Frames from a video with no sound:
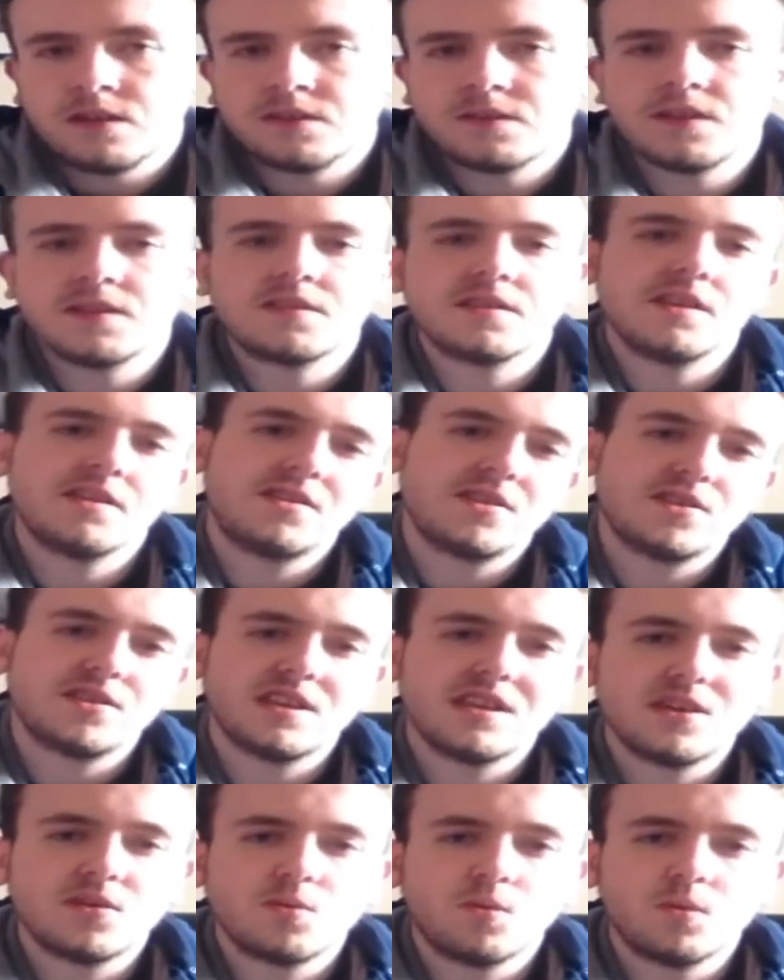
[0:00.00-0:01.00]
This is a
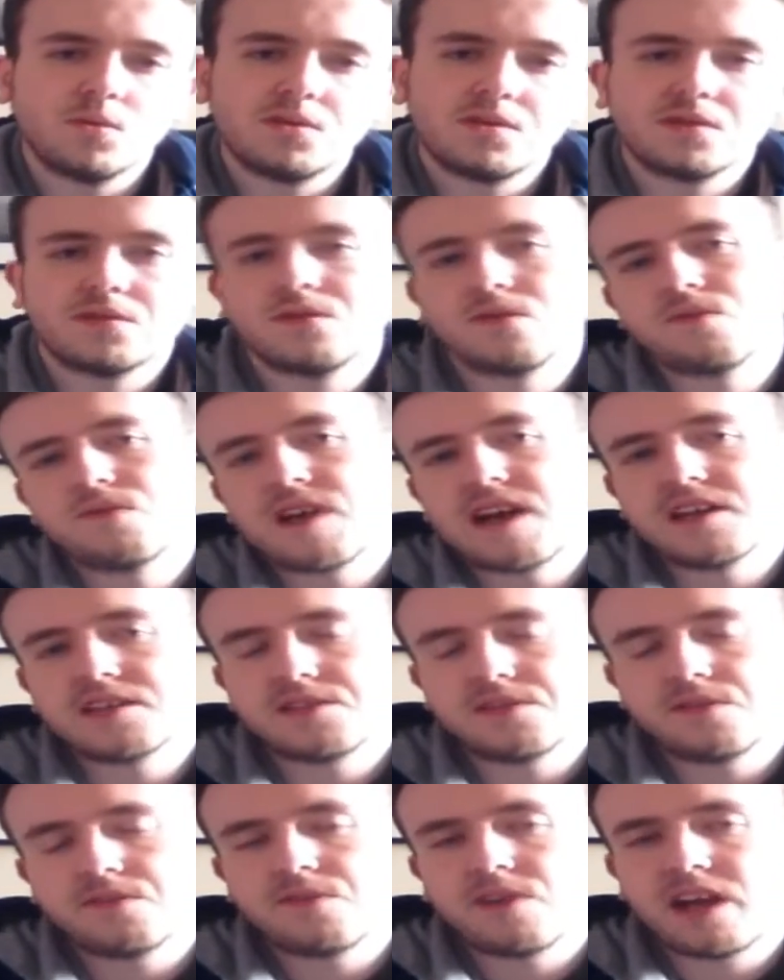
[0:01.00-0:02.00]
sequel to
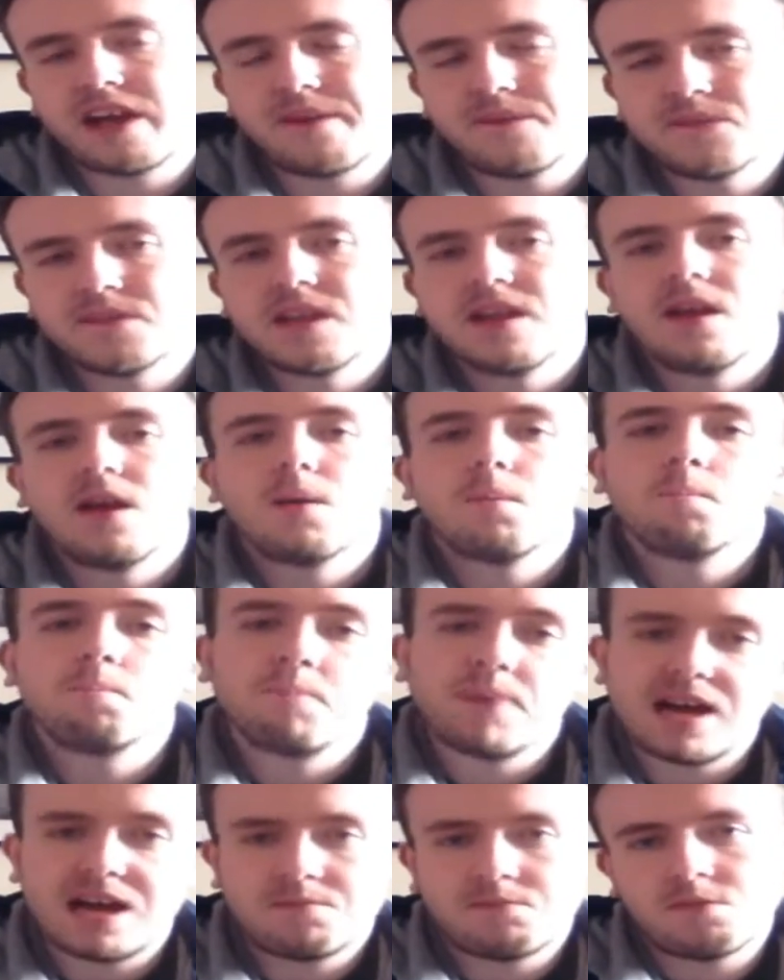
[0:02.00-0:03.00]
2005's
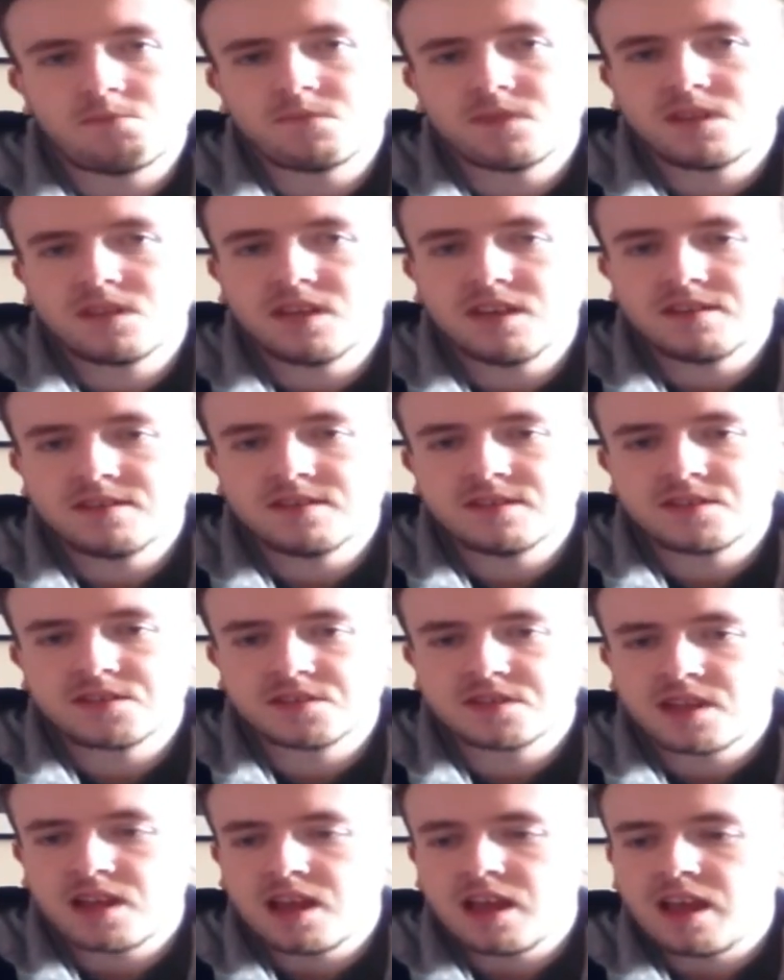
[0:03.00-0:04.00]
Batman
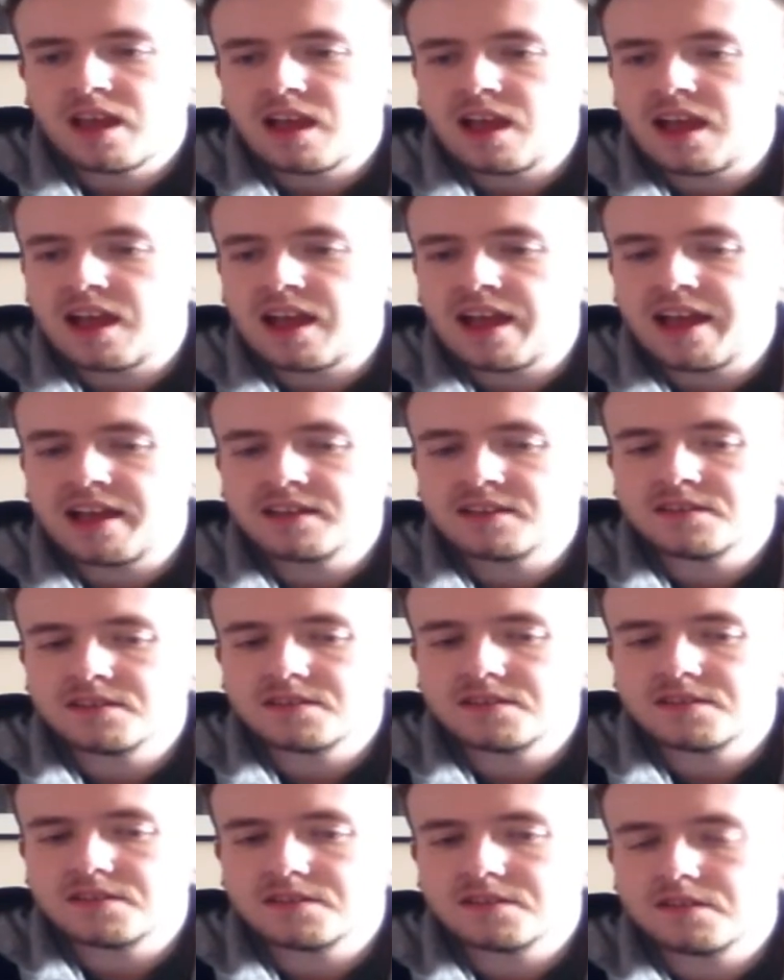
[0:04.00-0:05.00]
Begins, and
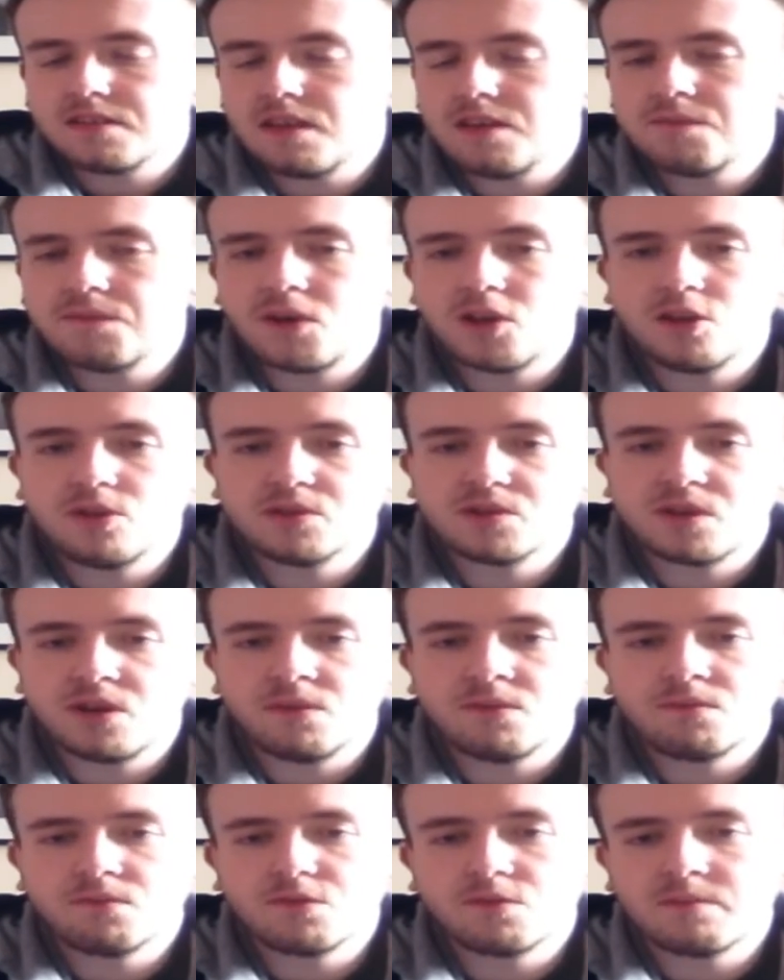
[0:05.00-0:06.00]
it follows
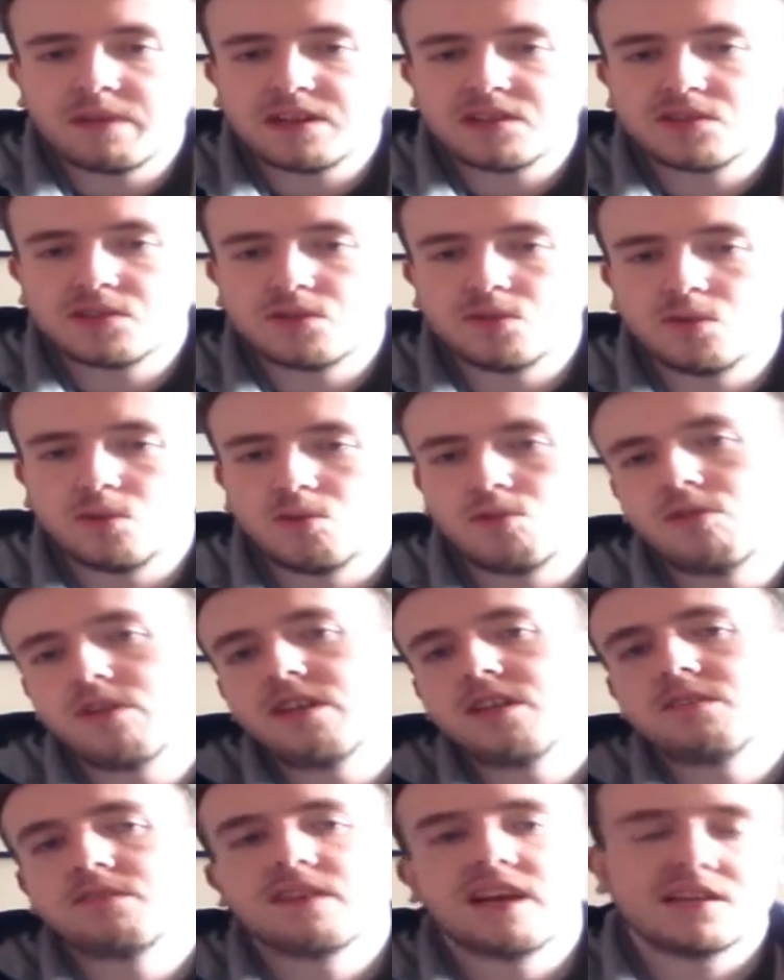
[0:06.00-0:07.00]
on from that
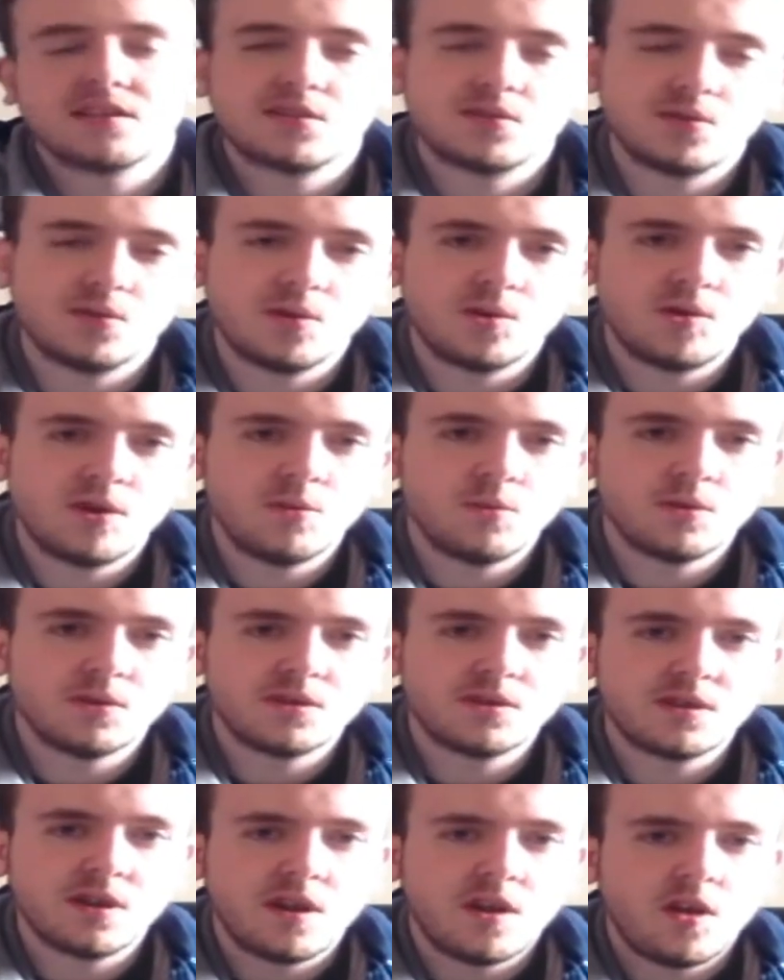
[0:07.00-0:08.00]
story. That story
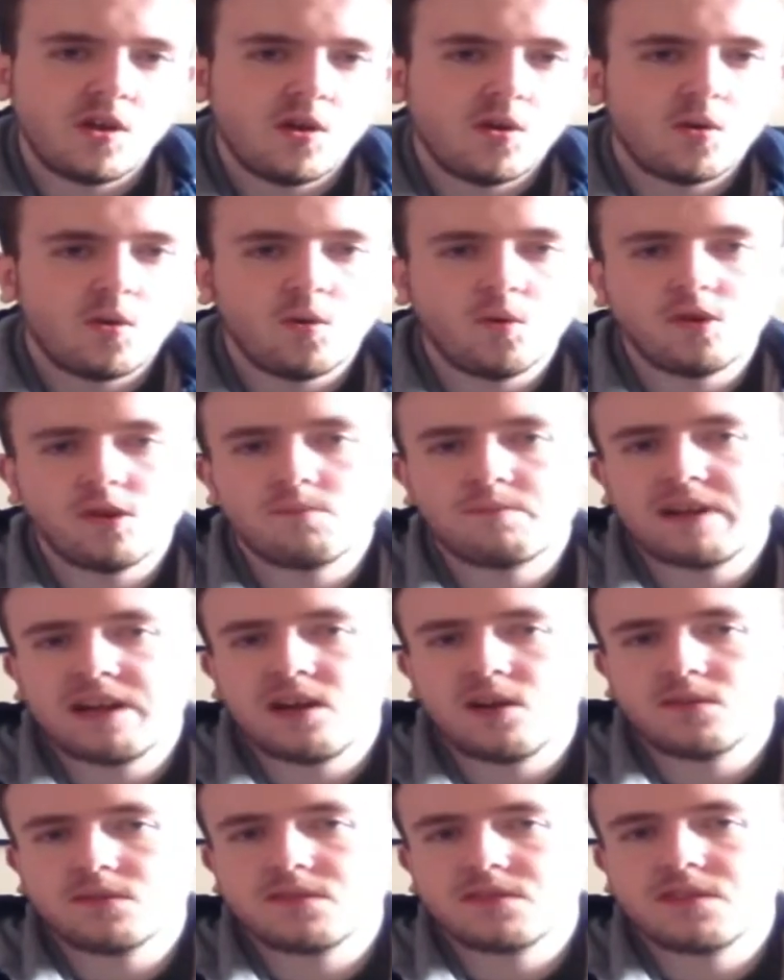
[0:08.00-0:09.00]
was all
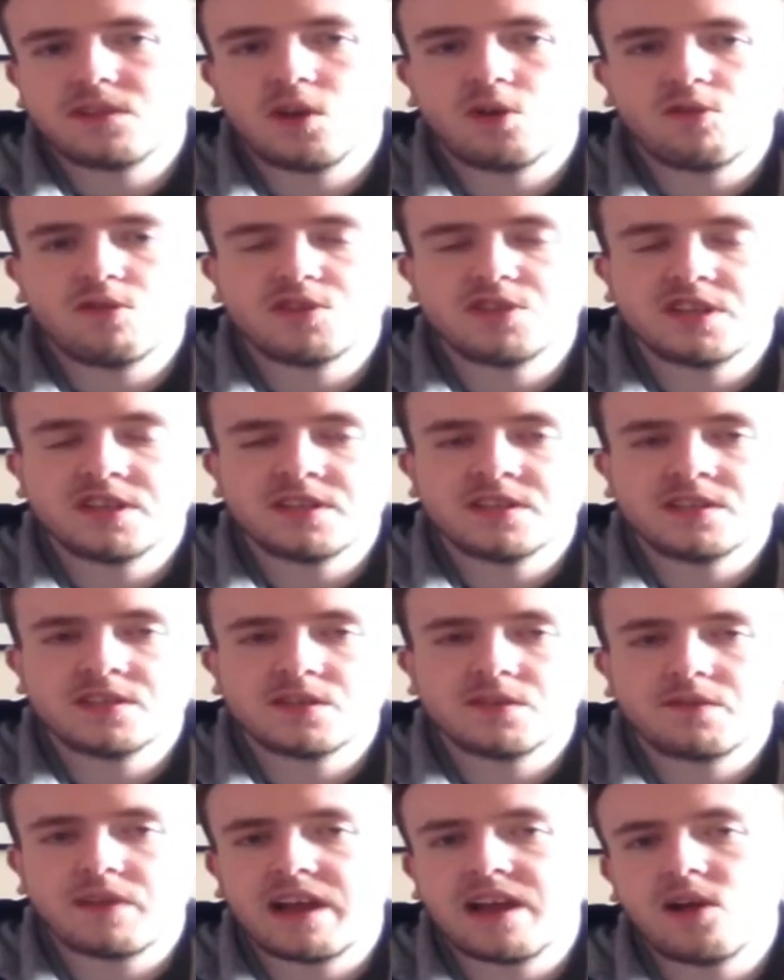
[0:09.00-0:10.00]
about the origins
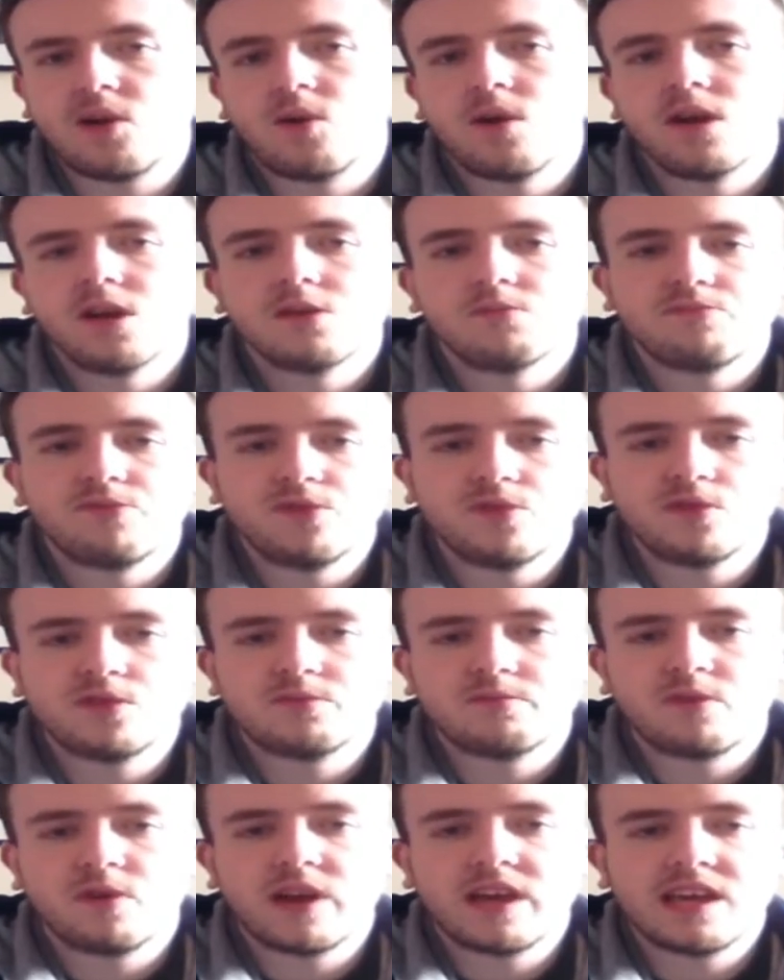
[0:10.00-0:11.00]
of how
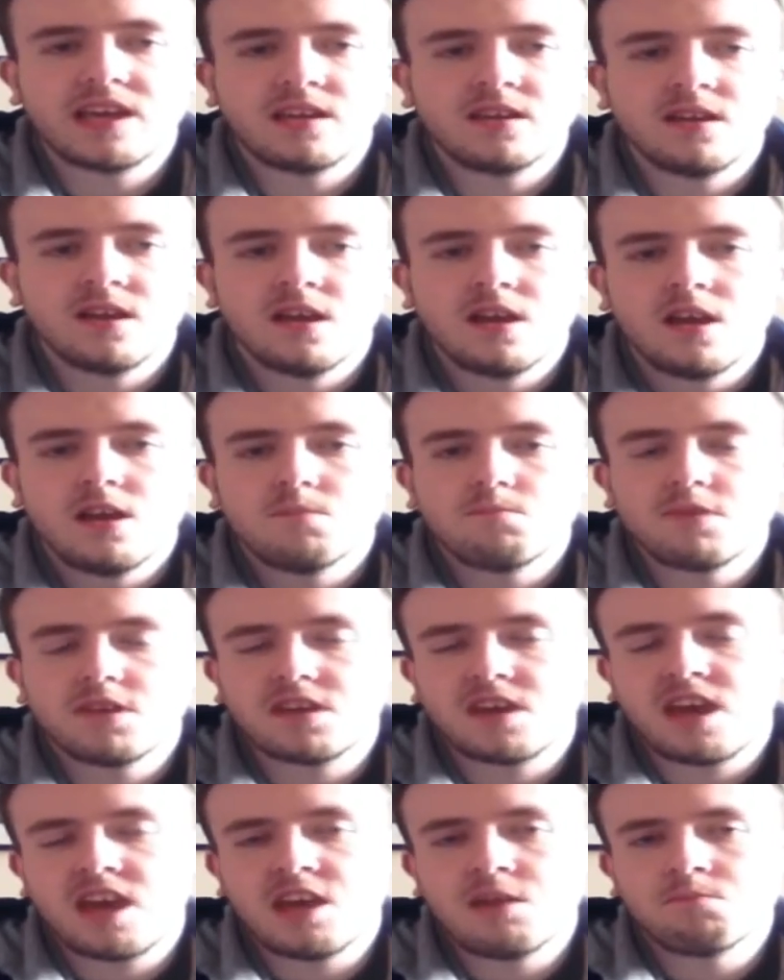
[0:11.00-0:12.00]
Bruce Wayne
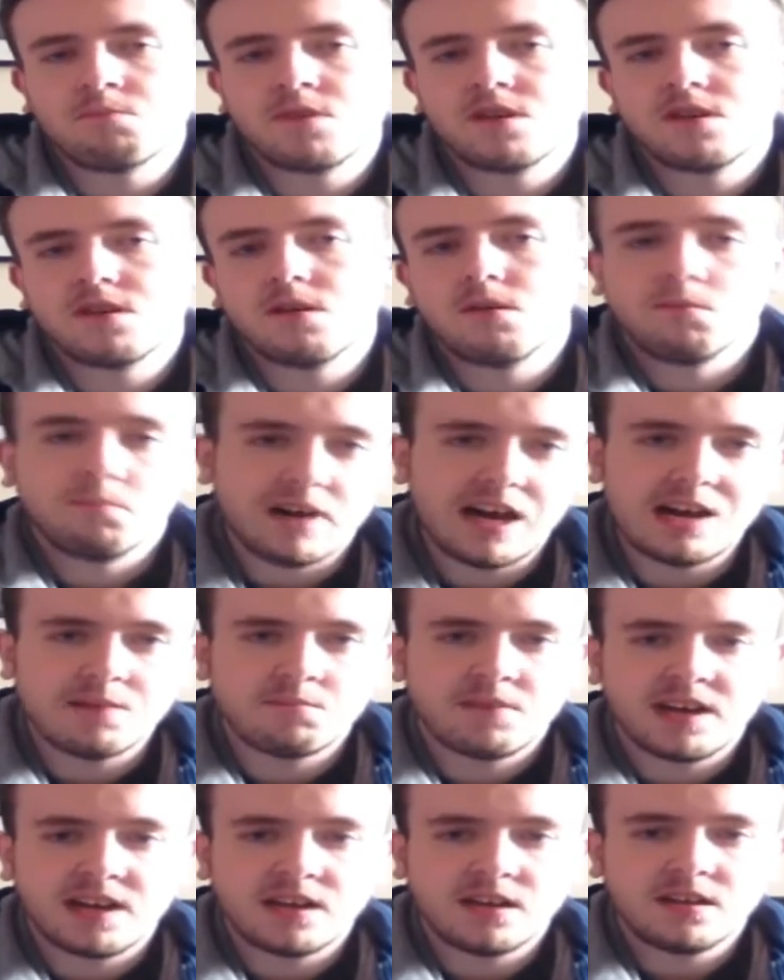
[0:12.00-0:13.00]
became
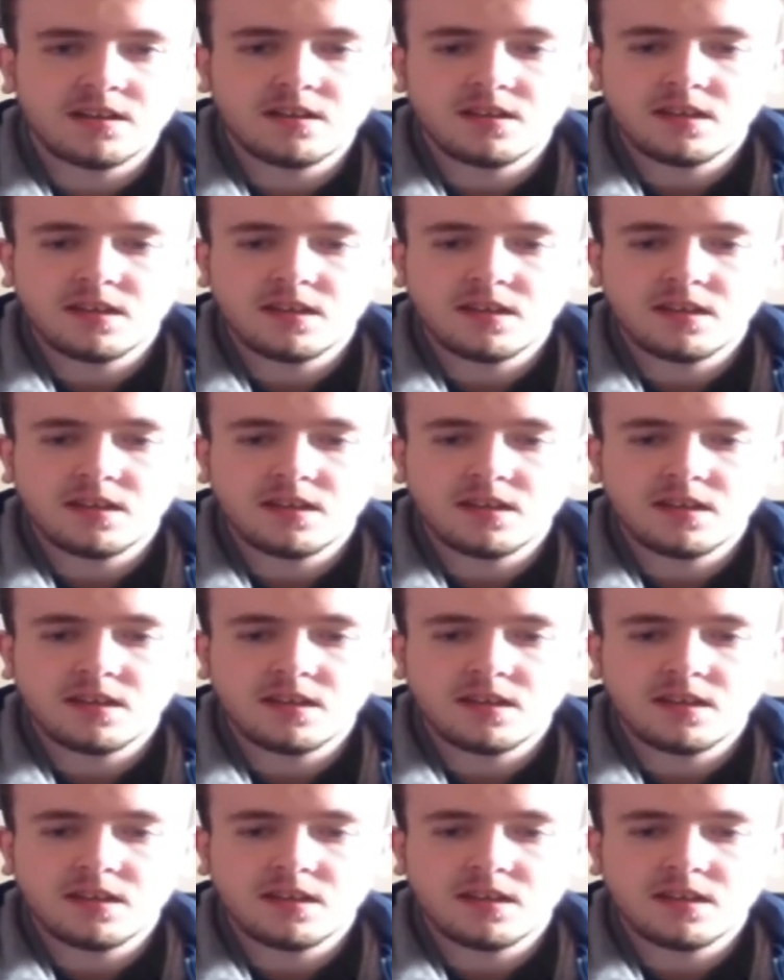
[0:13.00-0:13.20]
Batman.